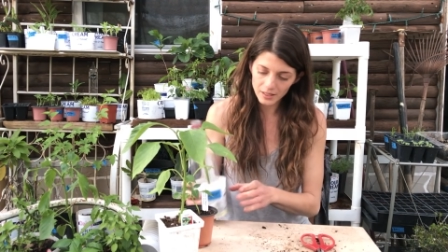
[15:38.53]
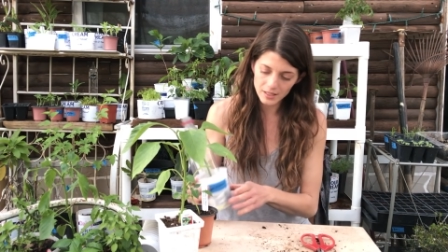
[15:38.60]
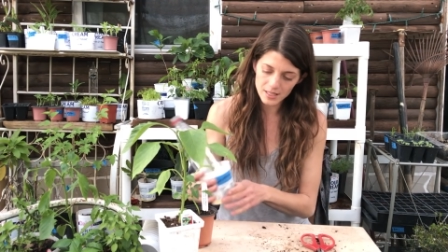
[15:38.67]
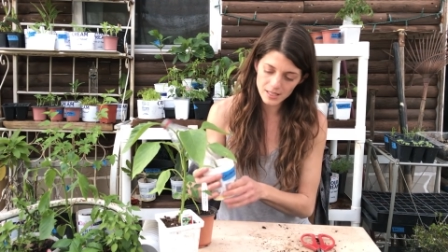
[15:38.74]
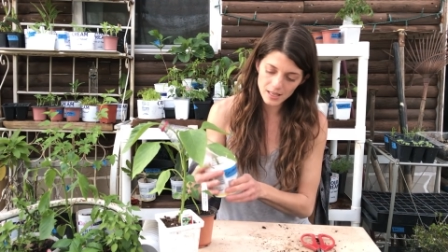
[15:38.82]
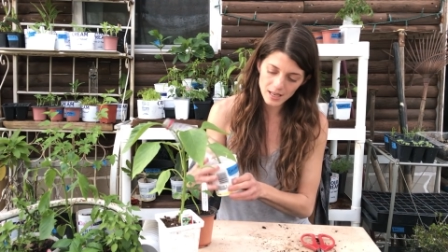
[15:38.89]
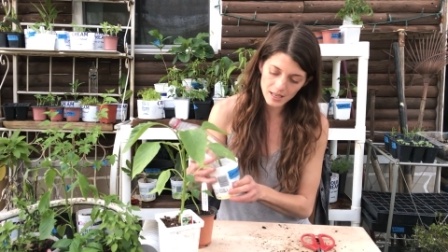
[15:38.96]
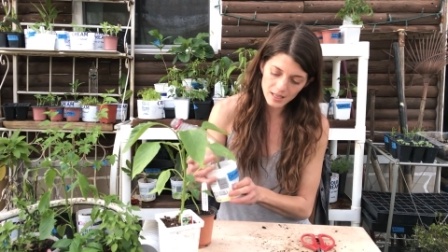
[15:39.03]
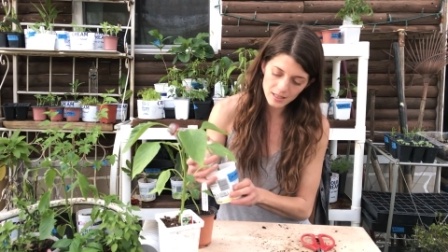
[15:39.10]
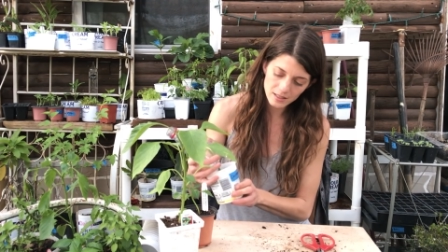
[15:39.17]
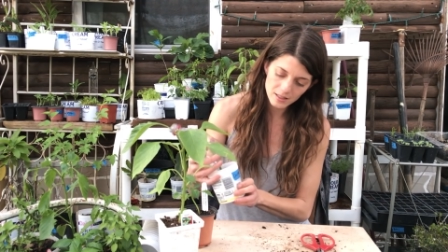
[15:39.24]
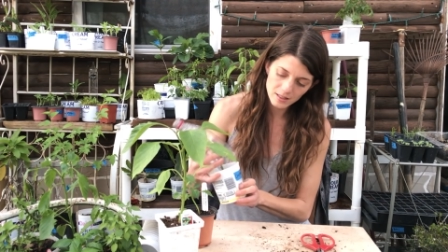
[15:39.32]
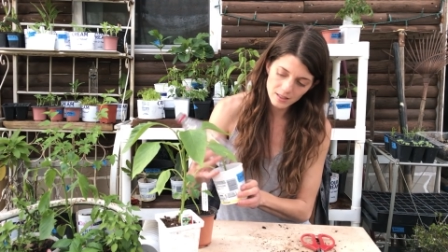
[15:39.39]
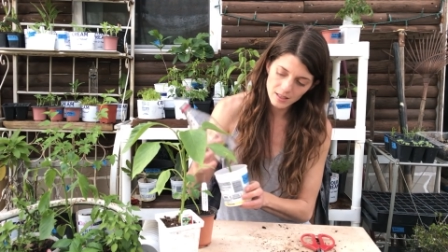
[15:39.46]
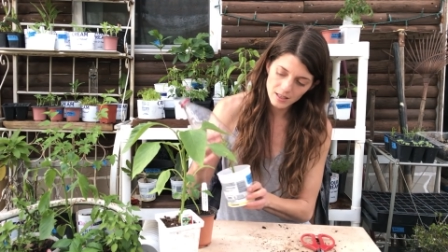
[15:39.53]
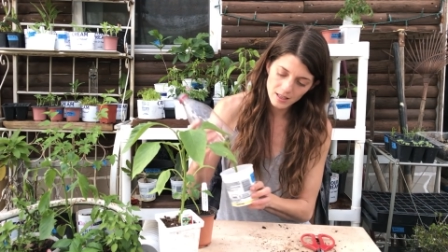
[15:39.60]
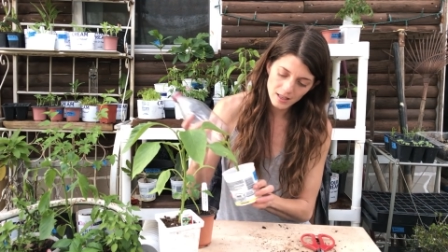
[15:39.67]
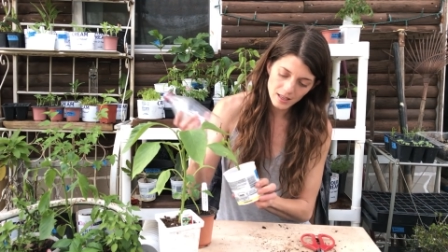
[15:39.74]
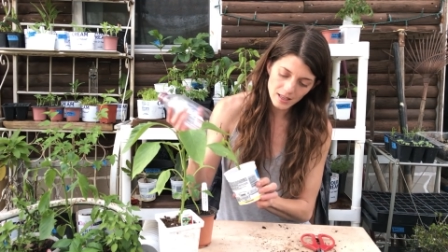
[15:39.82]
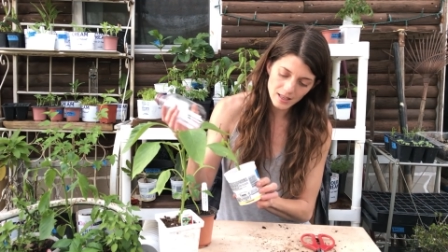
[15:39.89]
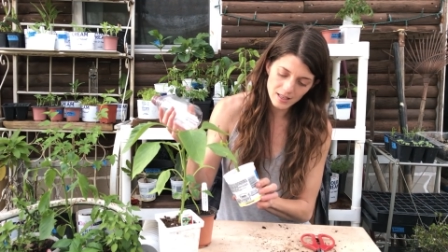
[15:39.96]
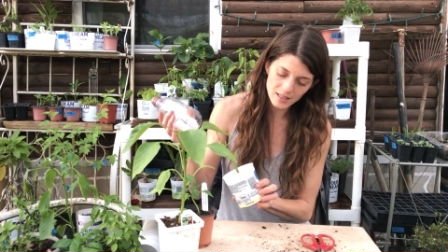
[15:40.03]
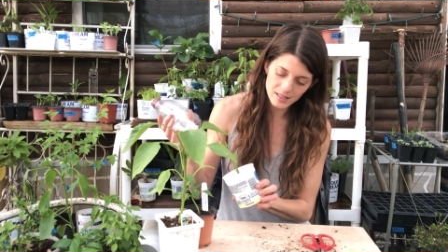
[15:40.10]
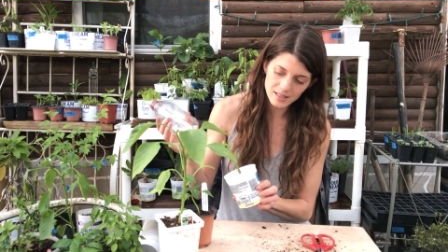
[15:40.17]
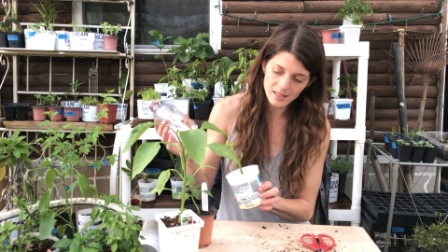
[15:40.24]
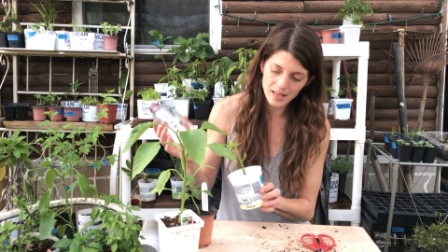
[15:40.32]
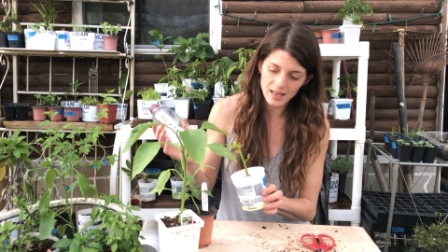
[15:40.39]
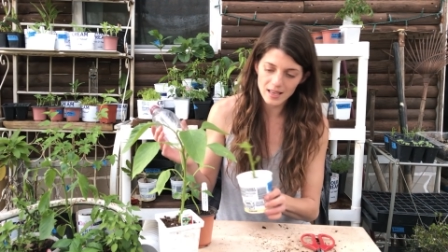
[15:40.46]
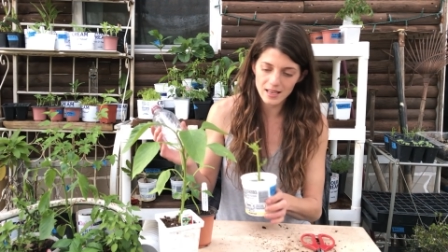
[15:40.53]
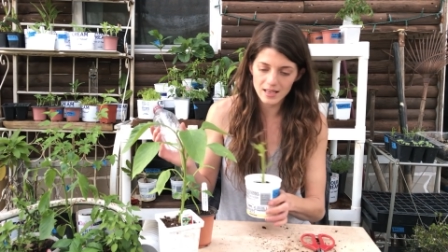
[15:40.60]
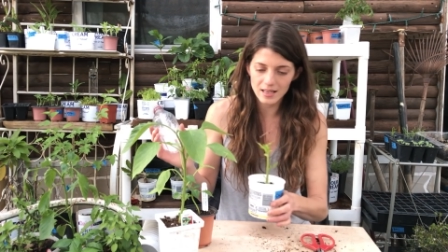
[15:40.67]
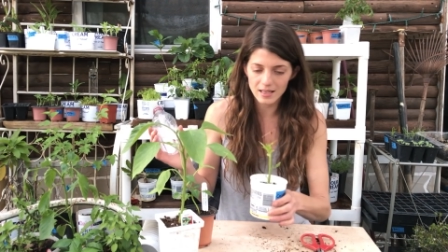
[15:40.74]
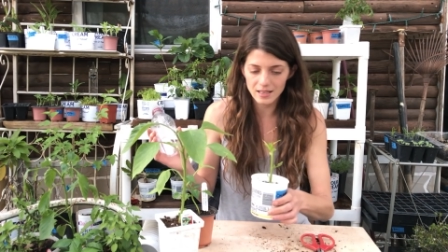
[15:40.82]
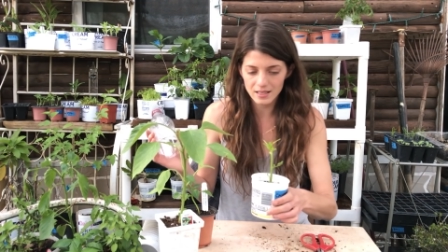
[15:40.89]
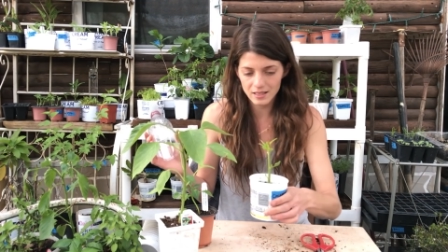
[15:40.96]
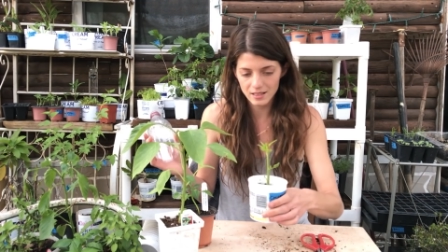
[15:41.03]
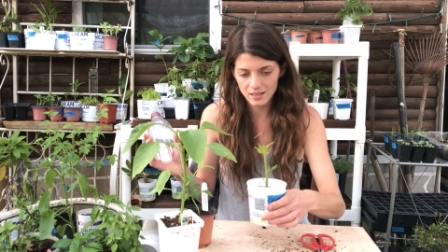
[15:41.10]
This guy is a